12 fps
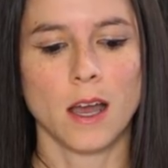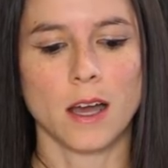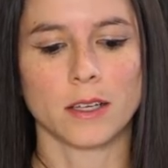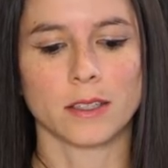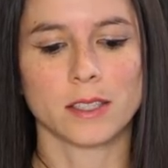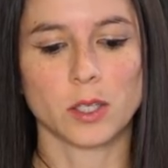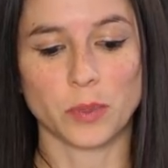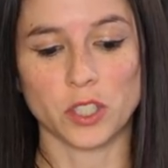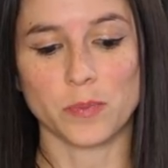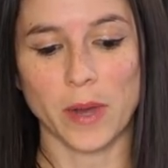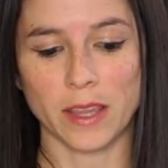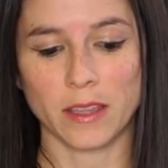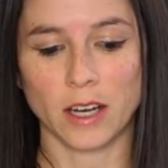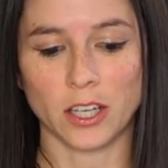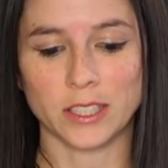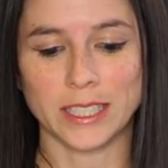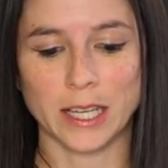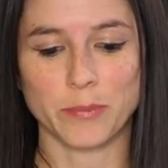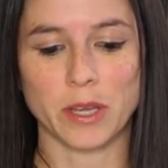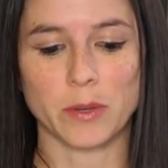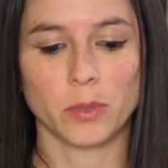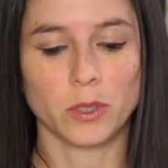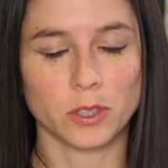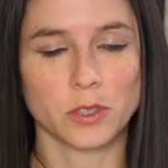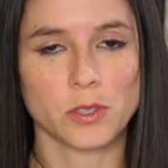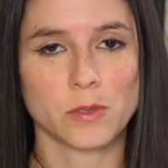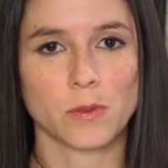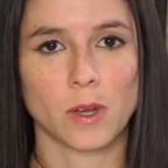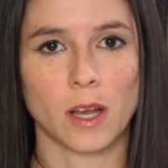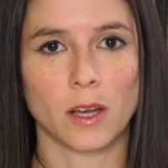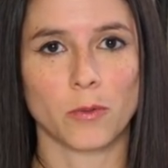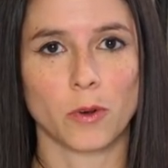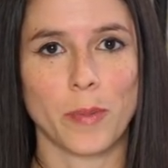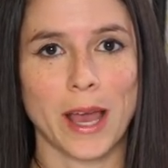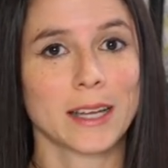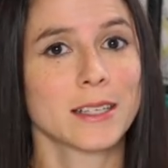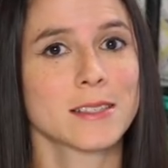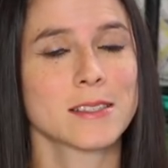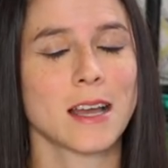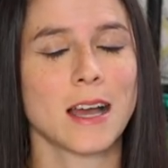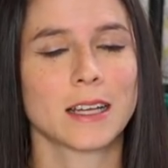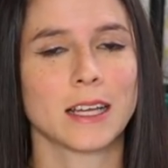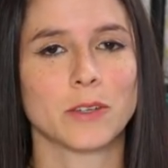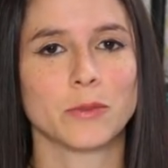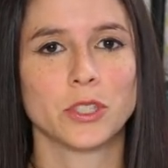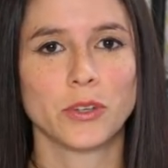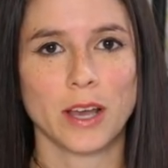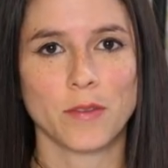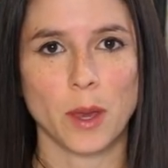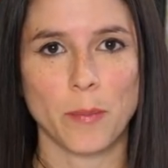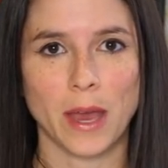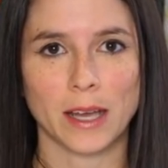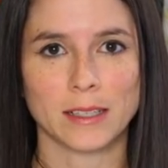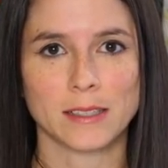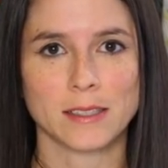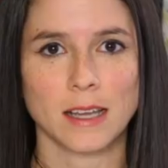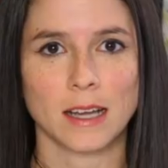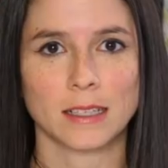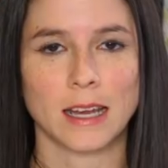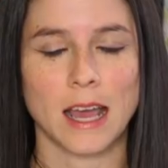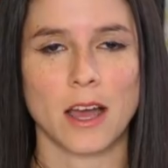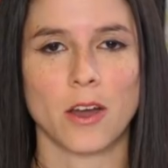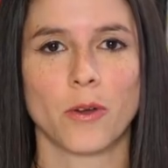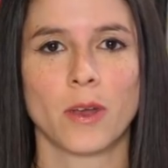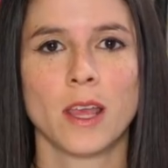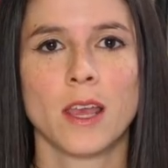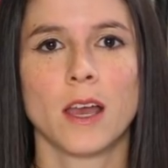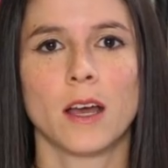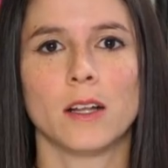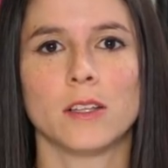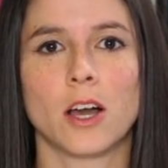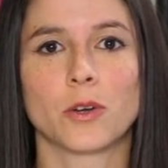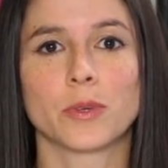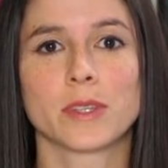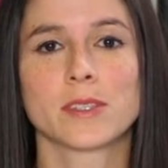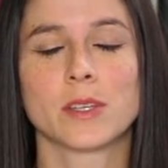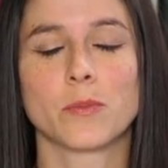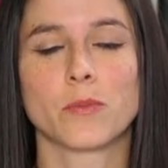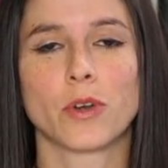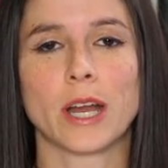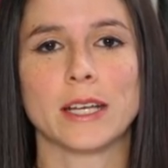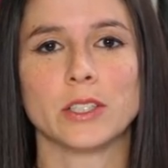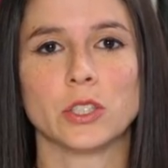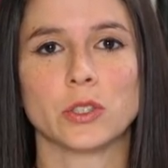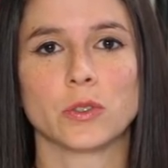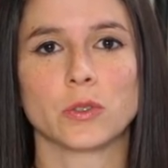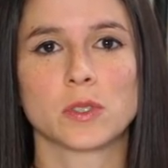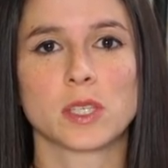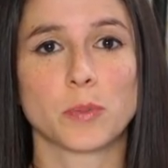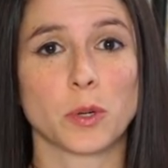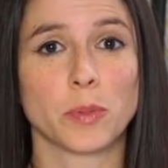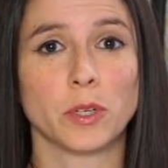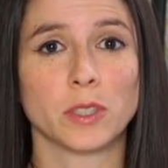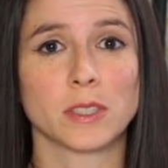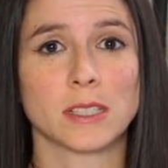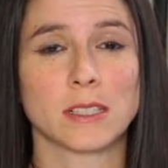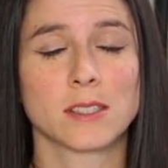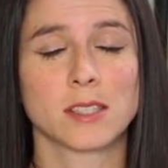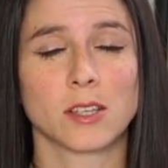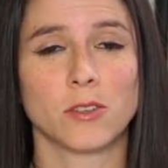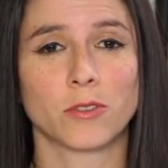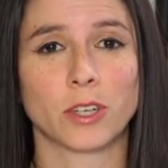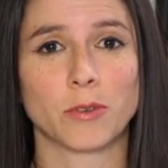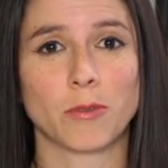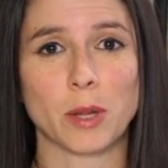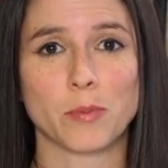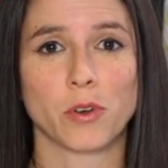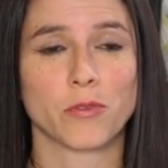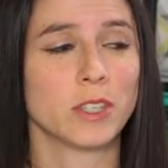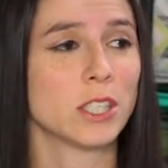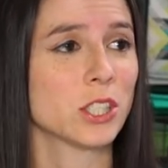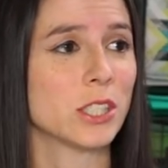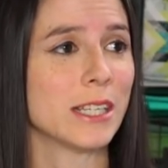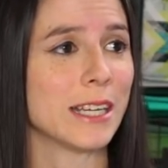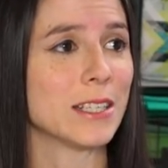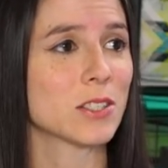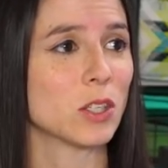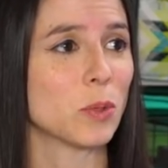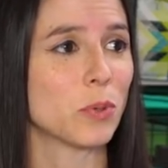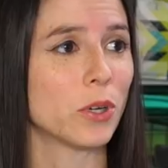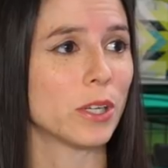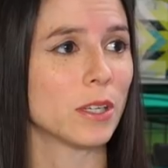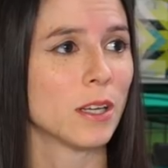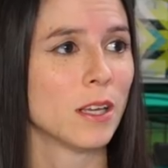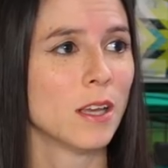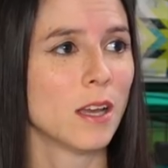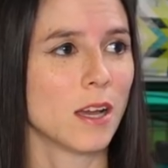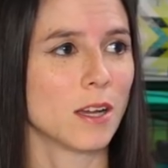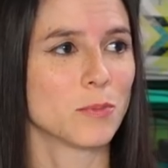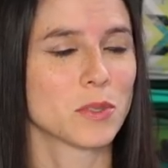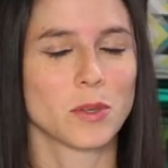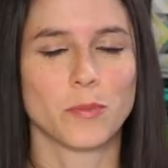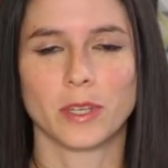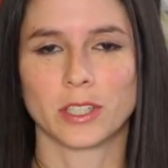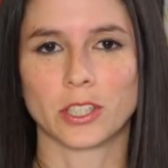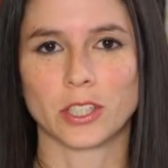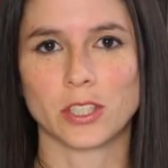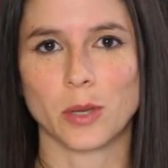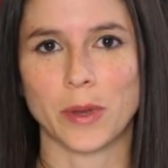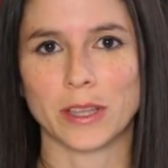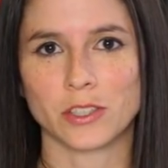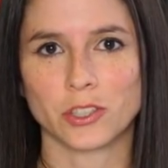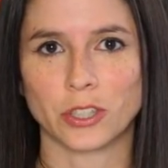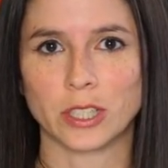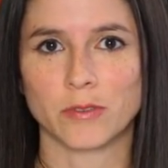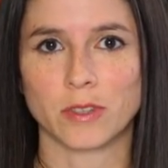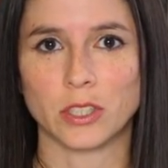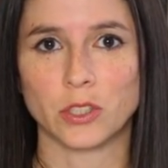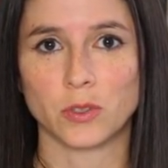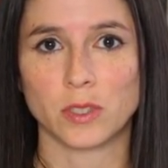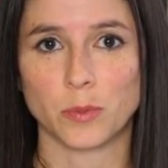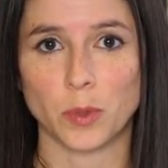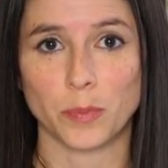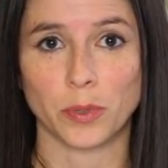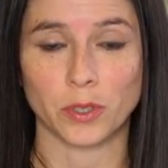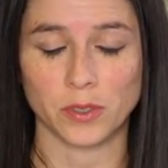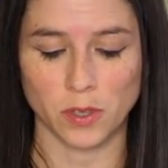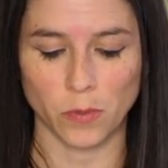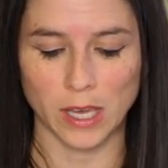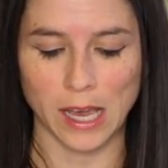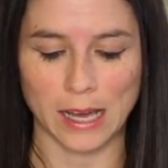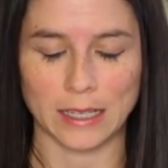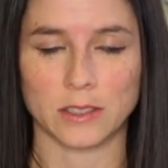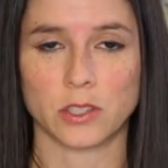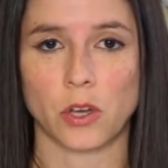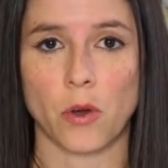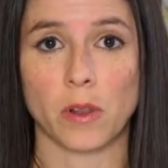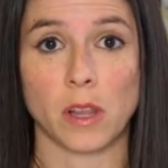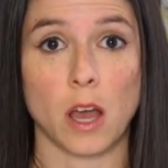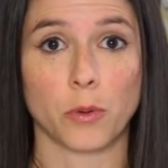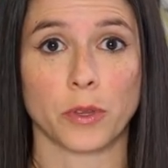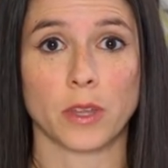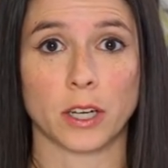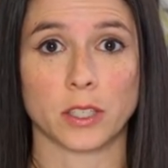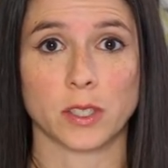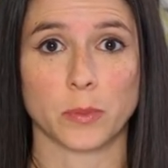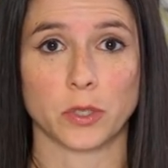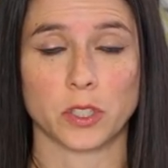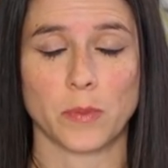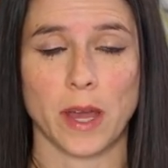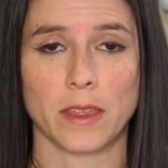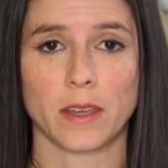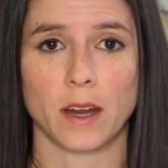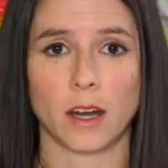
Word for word: uh, the zippers by the yard tape and pulls uh, were back in stock, and we do have them back in stock now, along with some brand new zipper pulls in silver and rainbow finish. And Danny's going to put um, some pictures up on the screen of the new zipper pulls that we got in to go along with our zippers by the